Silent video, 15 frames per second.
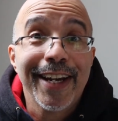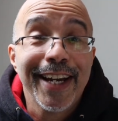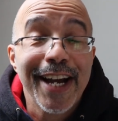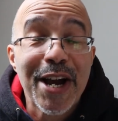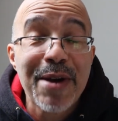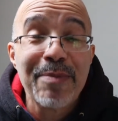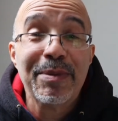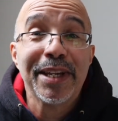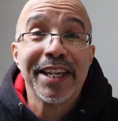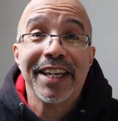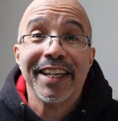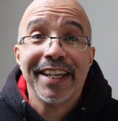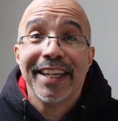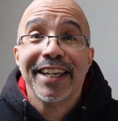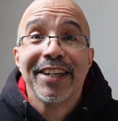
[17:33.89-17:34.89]
I
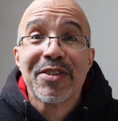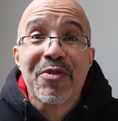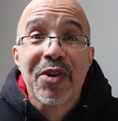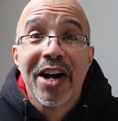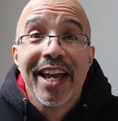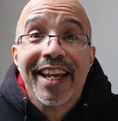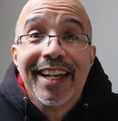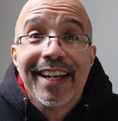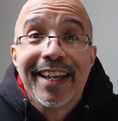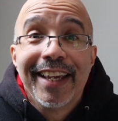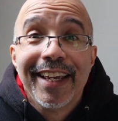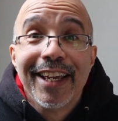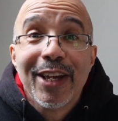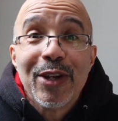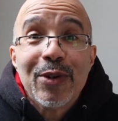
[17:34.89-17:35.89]
mean, right?
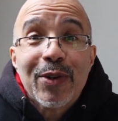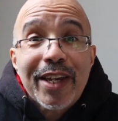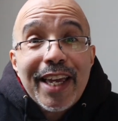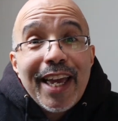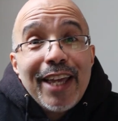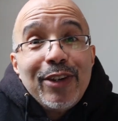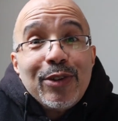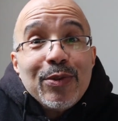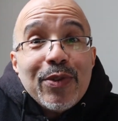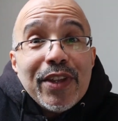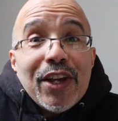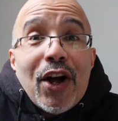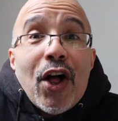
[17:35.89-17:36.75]
You can't do the